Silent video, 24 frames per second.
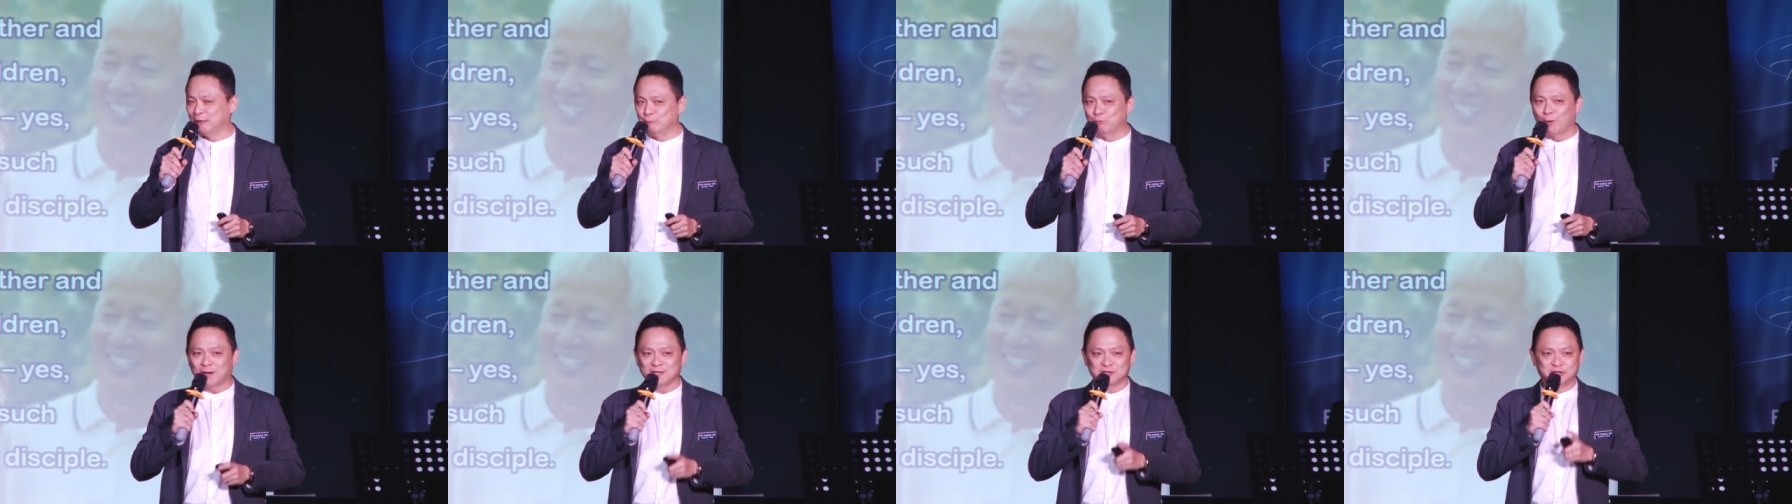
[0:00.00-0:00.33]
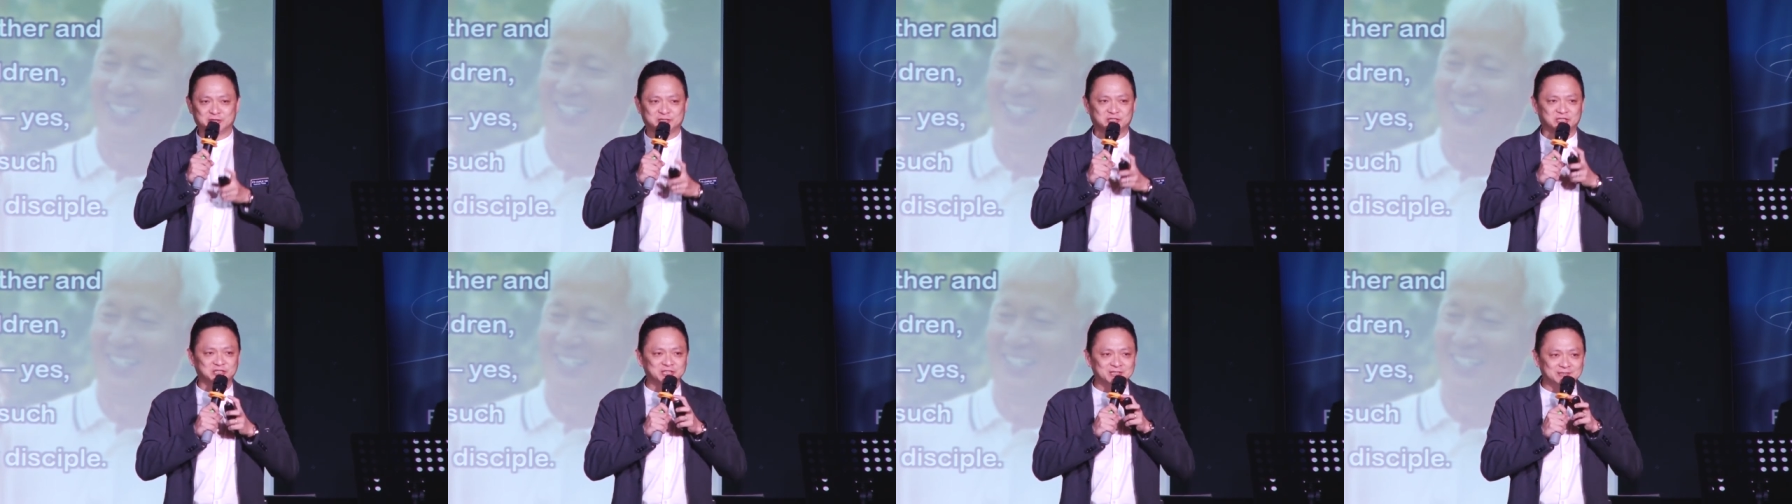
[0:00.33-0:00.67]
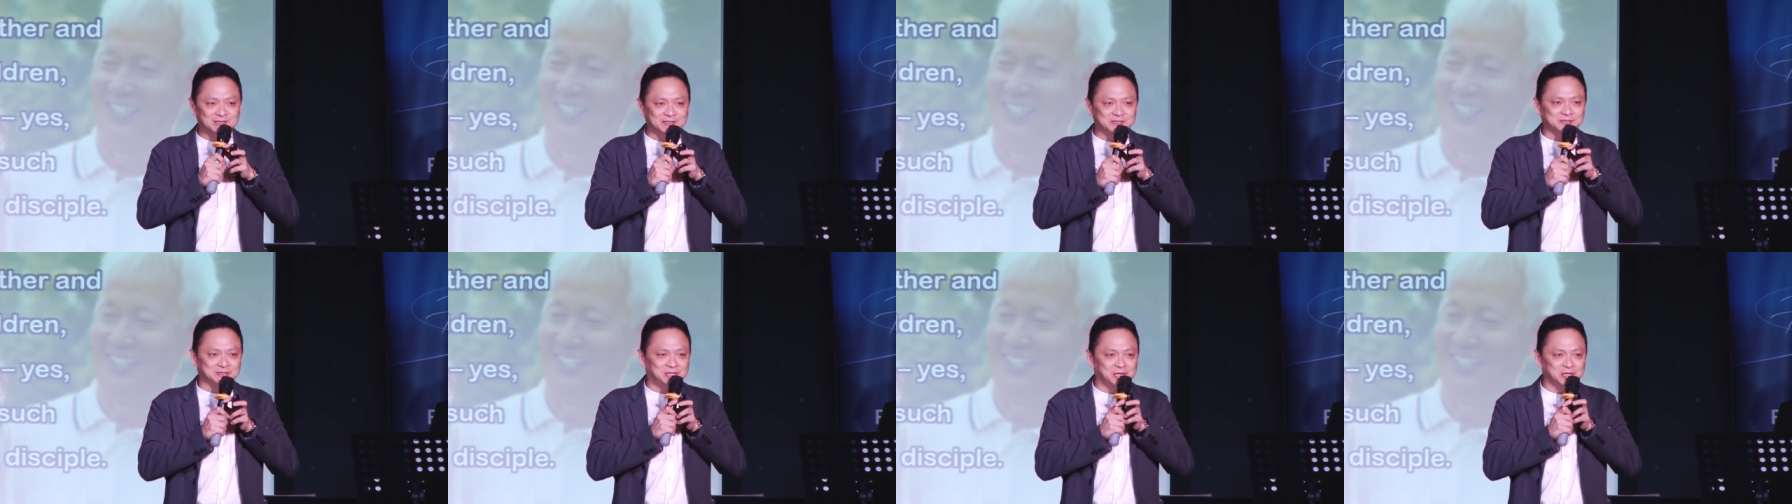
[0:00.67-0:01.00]
Did what
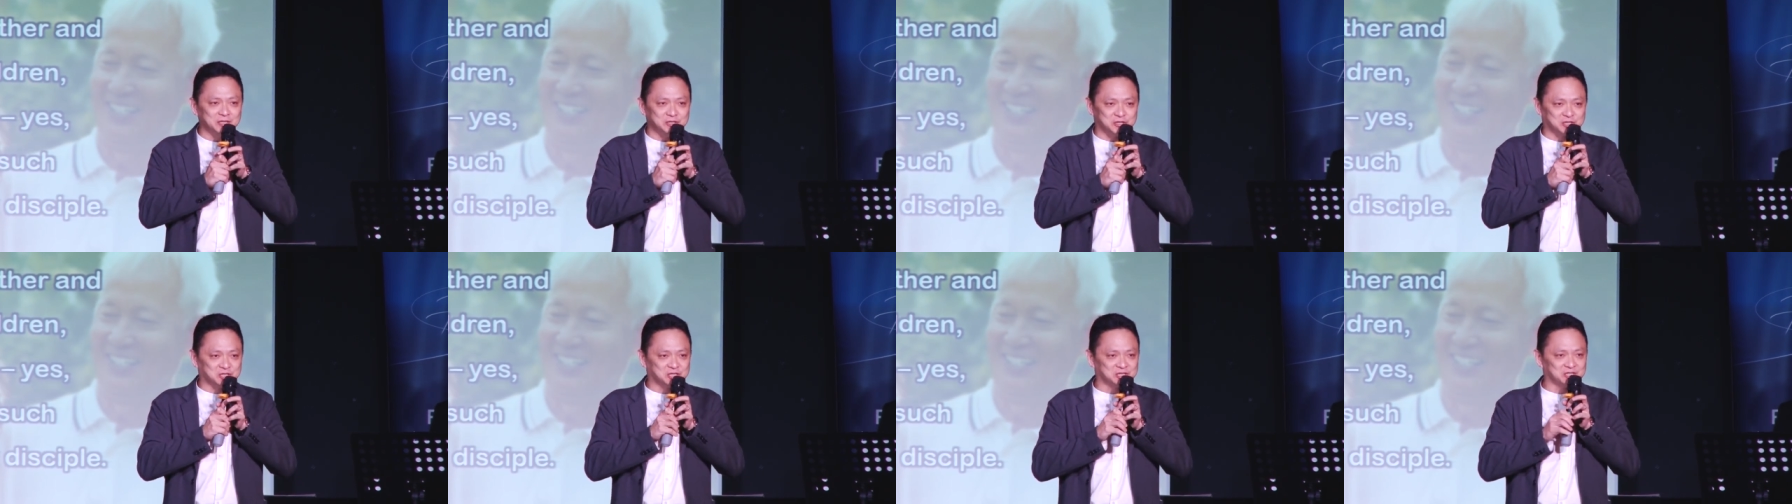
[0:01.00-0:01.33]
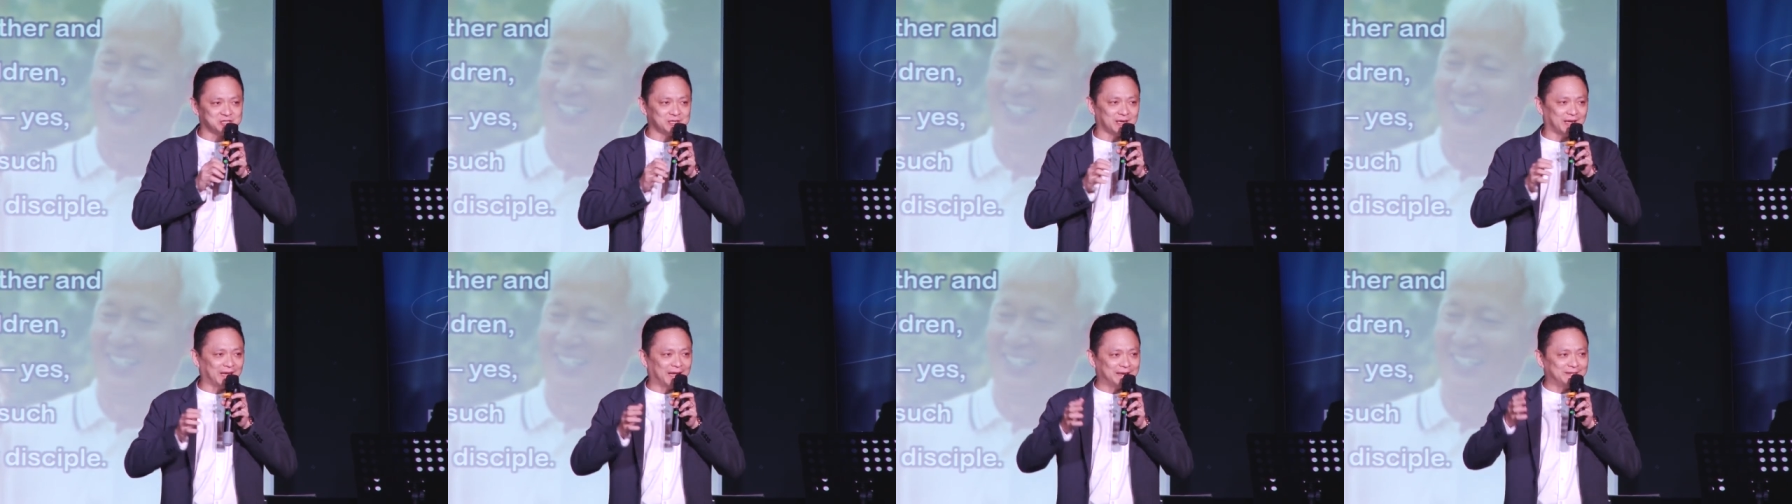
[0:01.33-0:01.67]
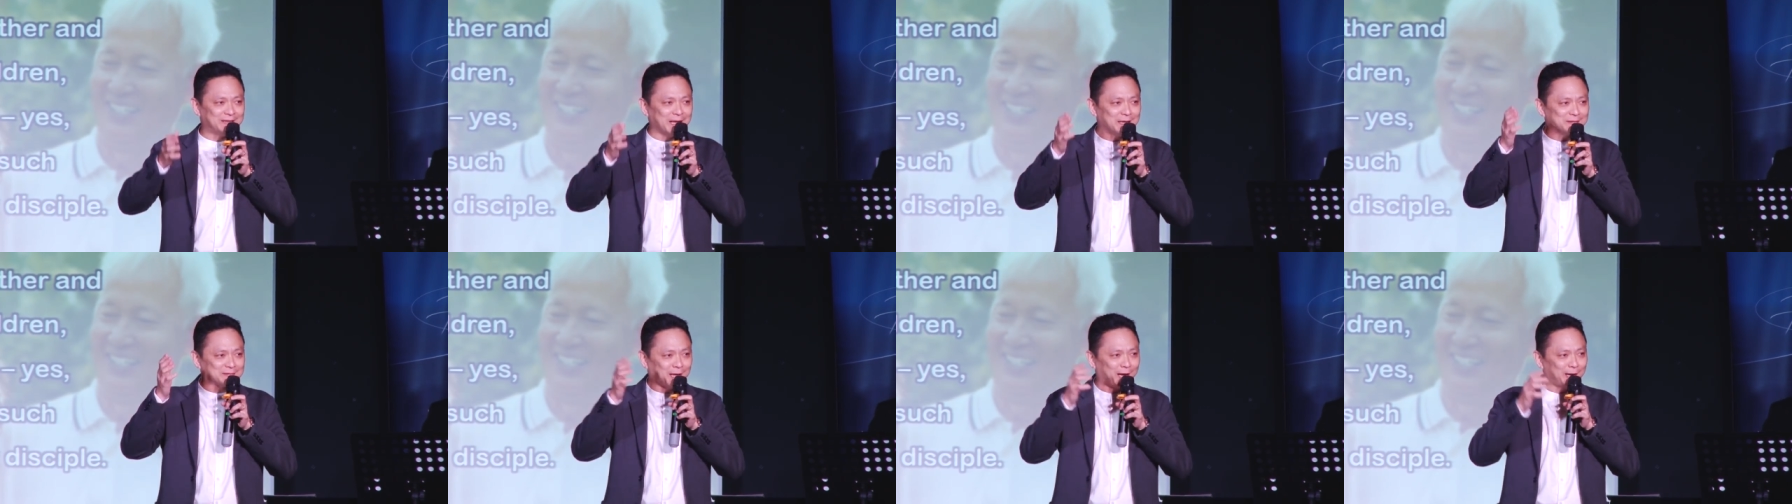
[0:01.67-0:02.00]
Jesus teach
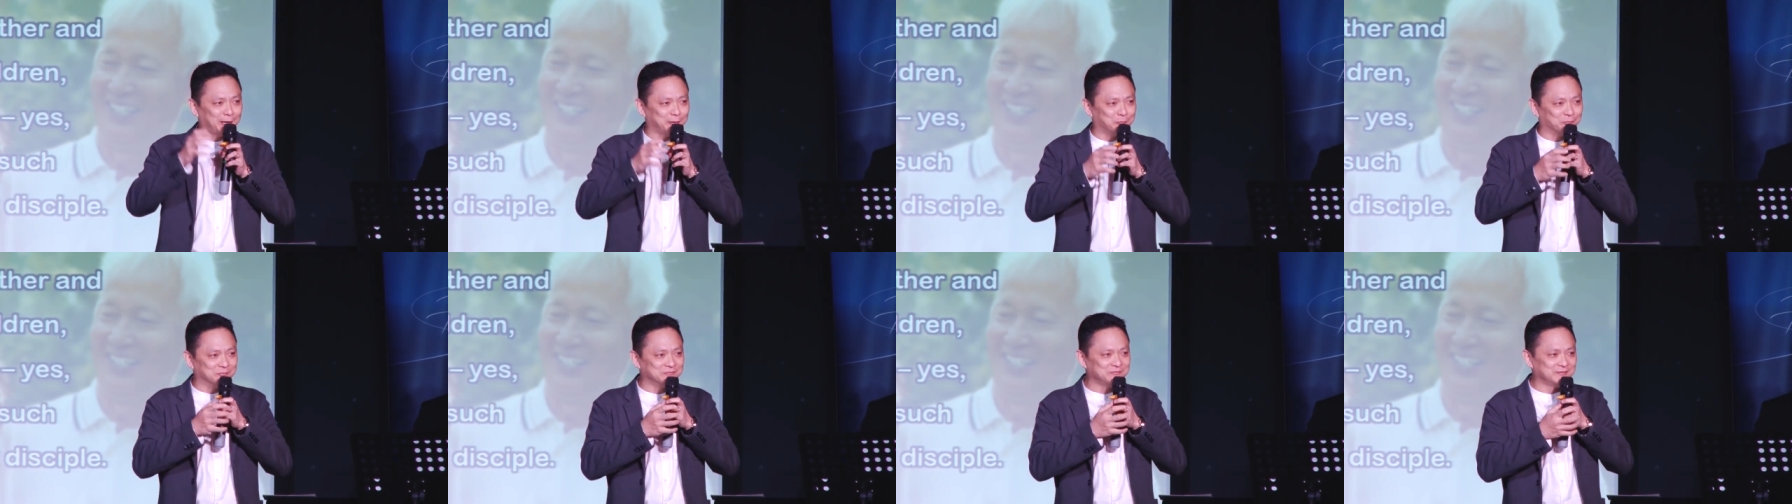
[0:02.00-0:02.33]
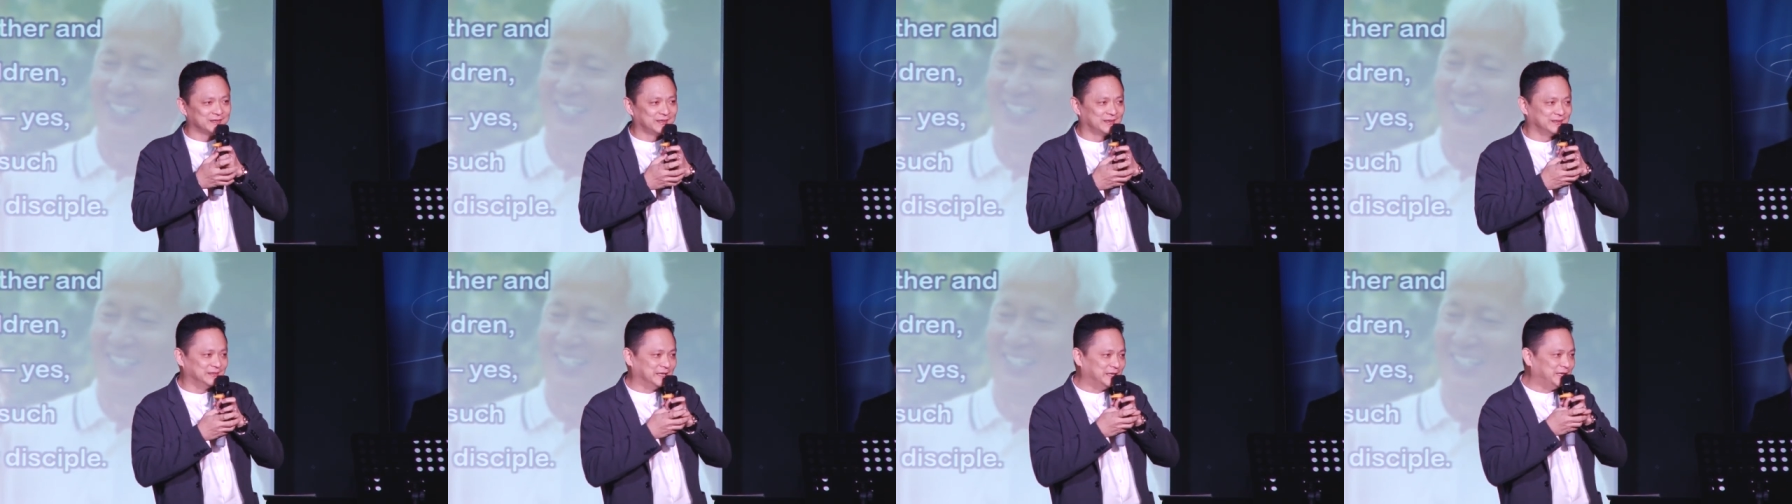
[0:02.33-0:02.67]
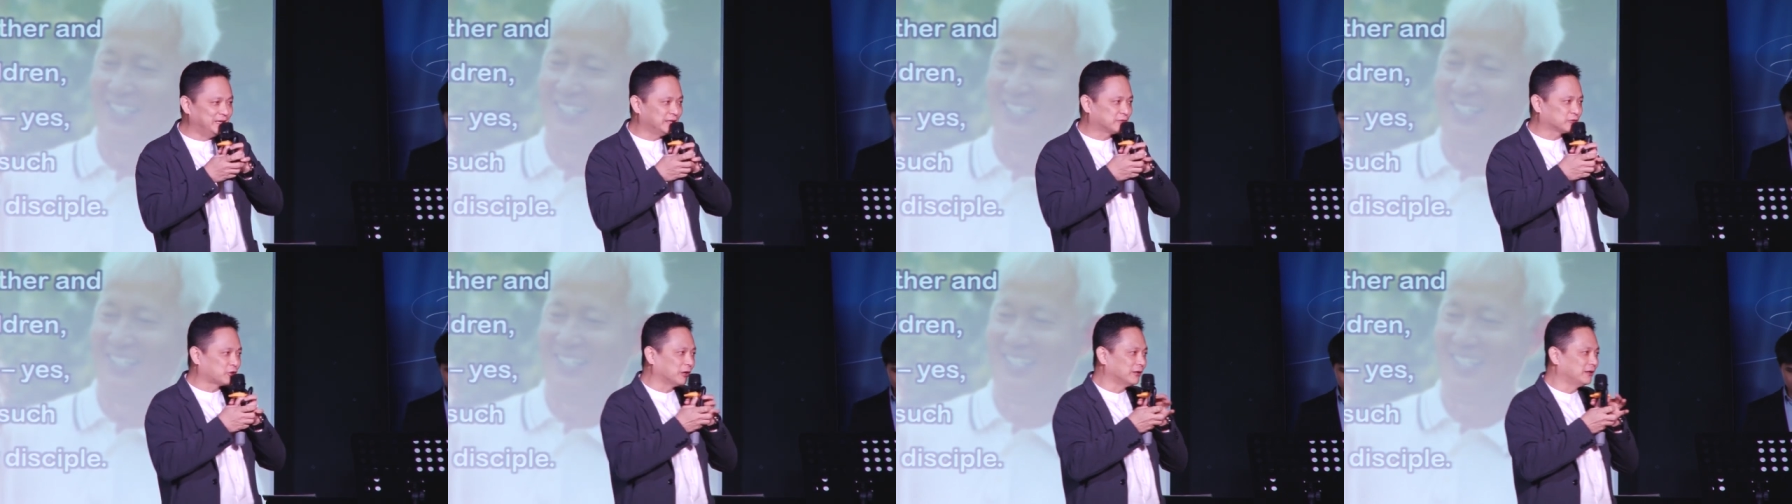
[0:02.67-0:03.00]
at that time,
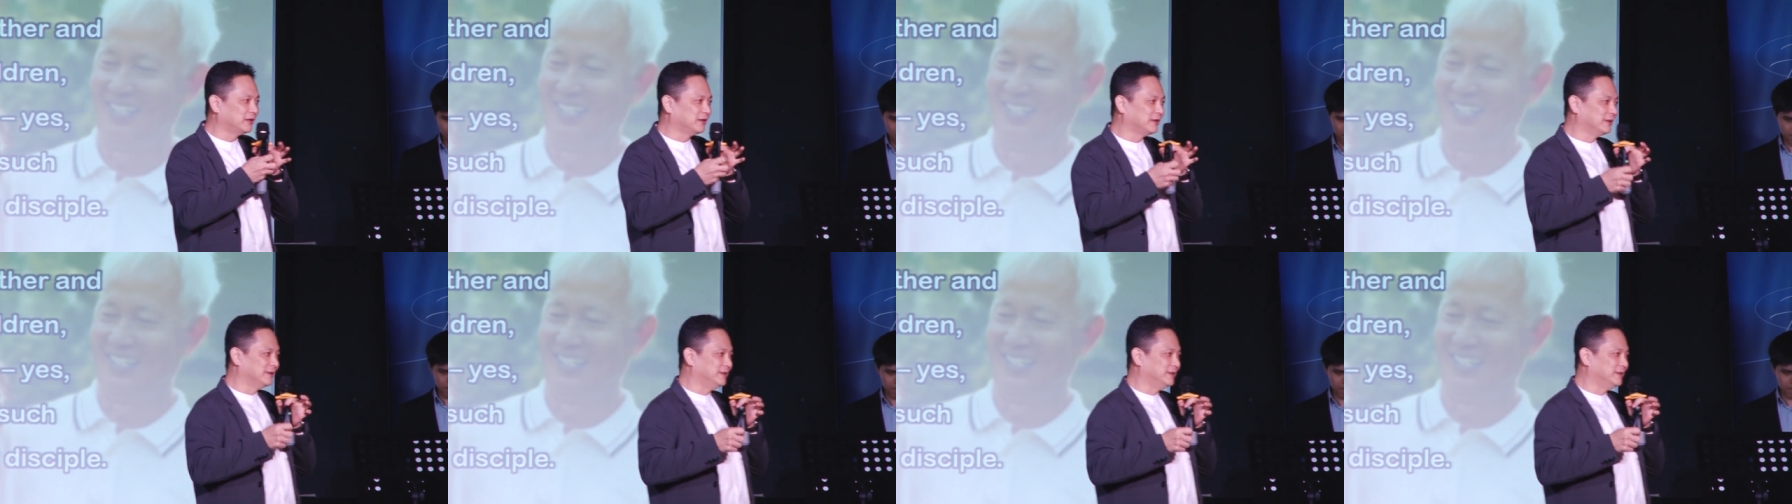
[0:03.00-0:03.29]
did he, did